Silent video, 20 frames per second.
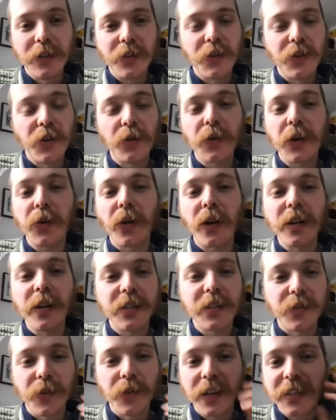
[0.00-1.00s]
You're not required
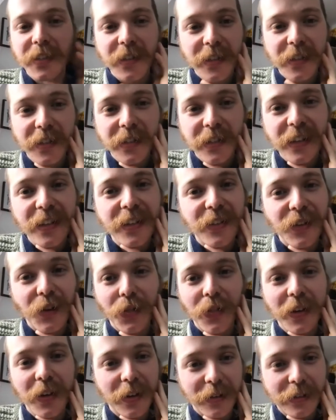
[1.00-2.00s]
to write a thesis
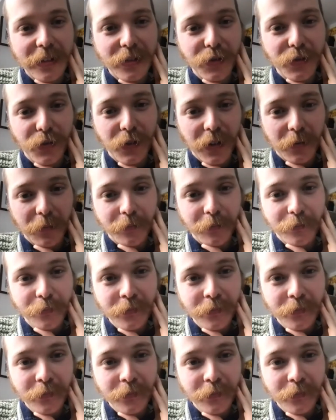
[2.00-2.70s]
on the kind of